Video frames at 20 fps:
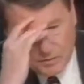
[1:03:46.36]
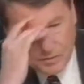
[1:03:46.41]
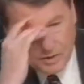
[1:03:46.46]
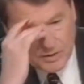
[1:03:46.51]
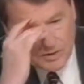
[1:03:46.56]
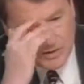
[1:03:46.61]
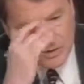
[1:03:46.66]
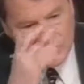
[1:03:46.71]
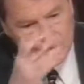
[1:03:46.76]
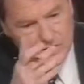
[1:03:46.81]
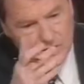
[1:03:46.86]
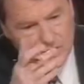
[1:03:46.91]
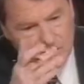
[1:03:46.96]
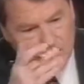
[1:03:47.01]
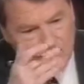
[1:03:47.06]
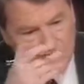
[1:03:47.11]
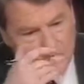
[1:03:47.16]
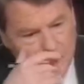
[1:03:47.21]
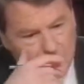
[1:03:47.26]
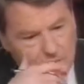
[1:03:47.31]
and you'd
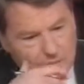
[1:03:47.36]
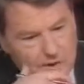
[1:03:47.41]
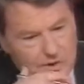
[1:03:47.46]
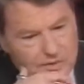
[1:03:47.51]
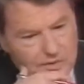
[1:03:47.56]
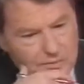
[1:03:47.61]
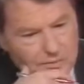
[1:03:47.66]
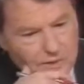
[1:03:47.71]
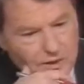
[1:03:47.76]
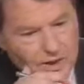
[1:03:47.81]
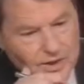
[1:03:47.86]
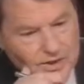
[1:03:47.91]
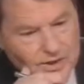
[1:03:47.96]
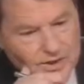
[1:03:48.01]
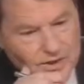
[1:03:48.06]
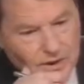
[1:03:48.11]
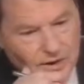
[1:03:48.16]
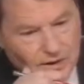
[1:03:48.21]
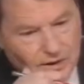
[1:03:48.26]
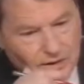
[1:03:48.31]
said on Meet the Press
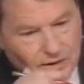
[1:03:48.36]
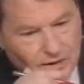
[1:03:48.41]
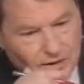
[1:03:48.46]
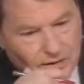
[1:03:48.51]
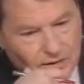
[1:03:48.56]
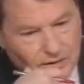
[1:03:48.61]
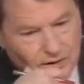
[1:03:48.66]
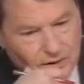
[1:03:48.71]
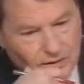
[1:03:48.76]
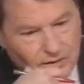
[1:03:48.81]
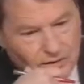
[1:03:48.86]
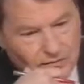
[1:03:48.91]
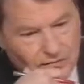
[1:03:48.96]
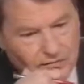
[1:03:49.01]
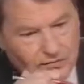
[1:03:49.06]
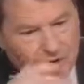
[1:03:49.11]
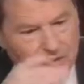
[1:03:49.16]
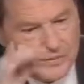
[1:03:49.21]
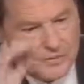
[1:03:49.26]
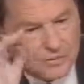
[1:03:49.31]
Sunday that the
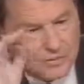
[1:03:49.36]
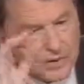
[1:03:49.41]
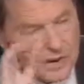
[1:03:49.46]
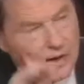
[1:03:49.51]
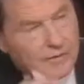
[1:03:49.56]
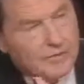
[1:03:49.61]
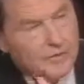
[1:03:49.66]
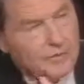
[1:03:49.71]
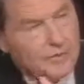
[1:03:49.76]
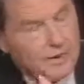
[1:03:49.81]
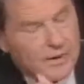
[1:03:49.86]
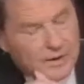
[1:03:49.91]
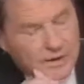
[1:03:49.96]
federal government